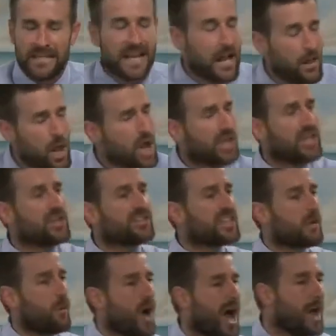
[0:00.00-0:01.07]
Now look, you
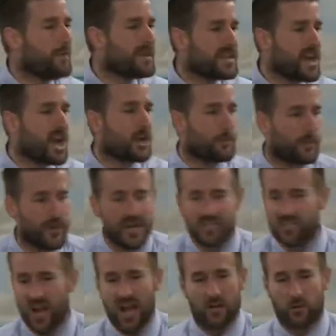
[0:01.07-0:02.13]
say, well, I'm a young
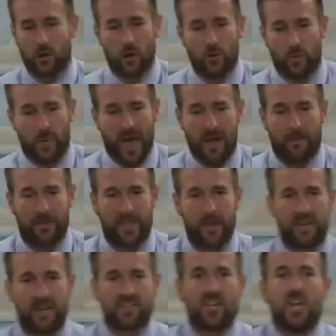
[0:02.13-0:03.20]
preacher. I don't know the Bible
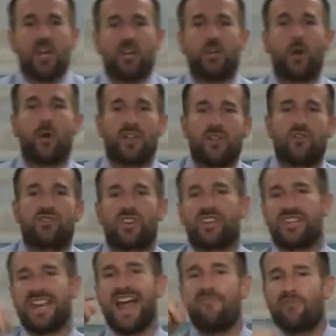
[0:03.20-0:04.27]
that much. You know what? You
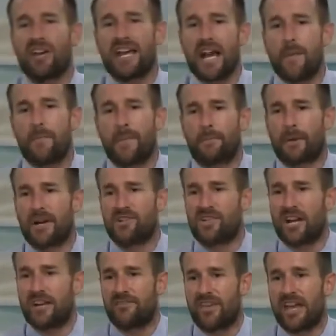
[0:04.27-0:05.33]
should never get up and
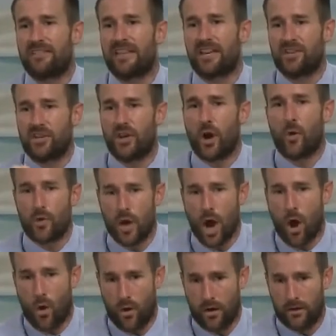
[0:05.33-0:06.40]
preach anything that you don't
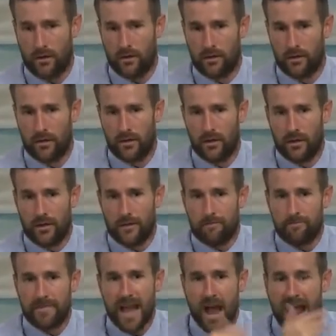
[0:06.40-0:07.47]
know. Yep.
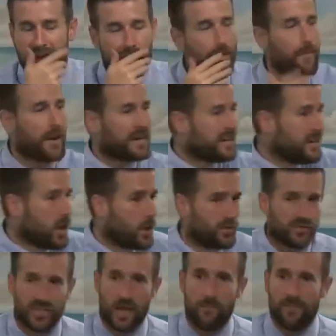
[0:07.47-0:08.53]
Now everybody
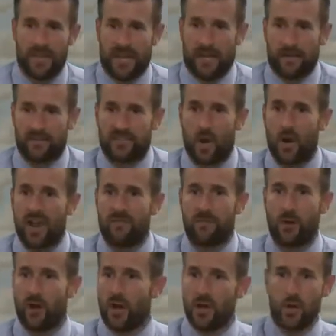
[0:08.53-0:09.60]
knows something. So
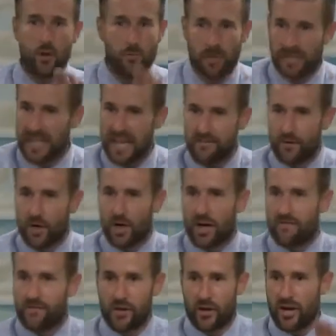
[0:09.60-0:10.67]
if you're a new
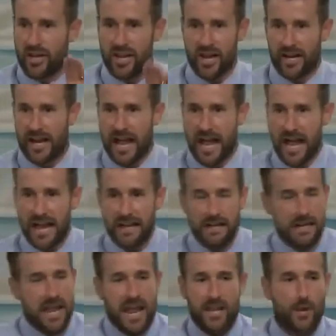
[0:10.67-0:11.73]
believer, if you're a young guy
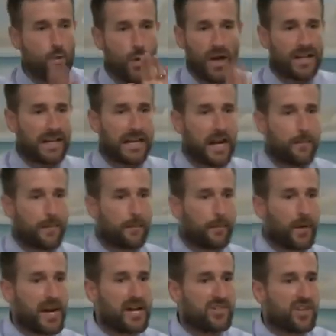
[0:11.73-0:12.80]
and you want to get up
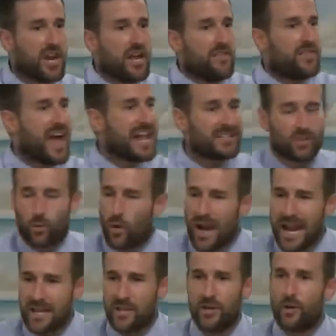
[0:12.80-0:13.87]
and preach, that's
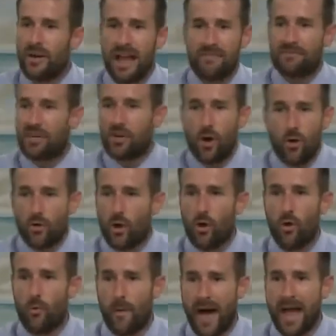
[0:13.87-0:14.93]
great. You don't have to know
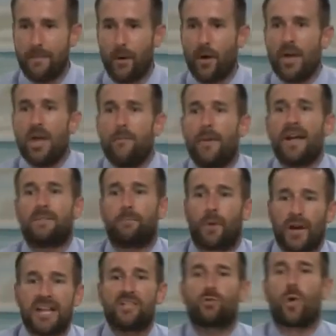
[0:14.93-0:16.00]
the whole Bible, but
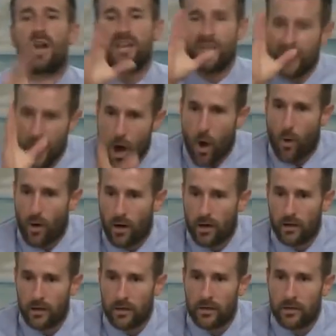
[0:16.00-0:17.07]
preach what you know.
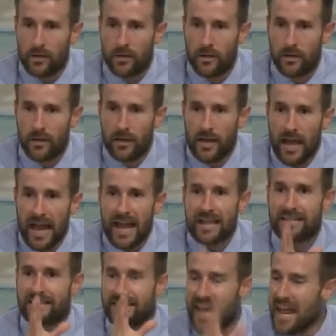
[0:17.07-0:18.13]

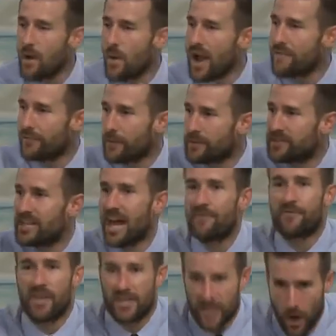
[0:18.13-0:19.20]
And stay away from
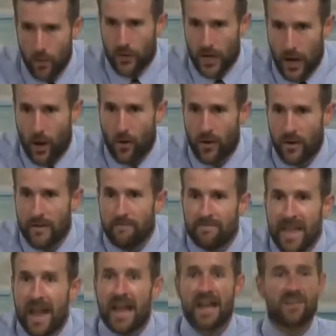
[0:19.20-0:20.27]
stuff you don't know.
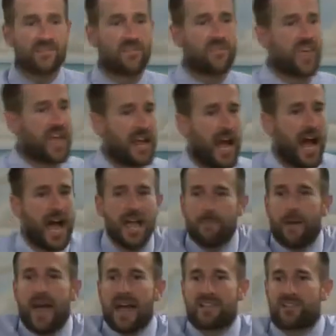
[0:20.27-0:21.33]
Now here's the thing.
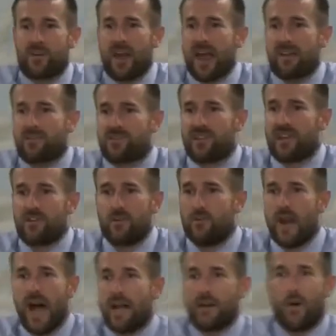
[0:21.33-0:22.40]
I, Pastor Anderson,
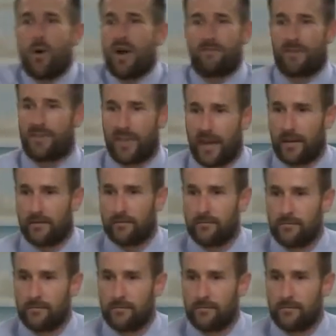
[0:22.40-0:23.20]
do not know everything.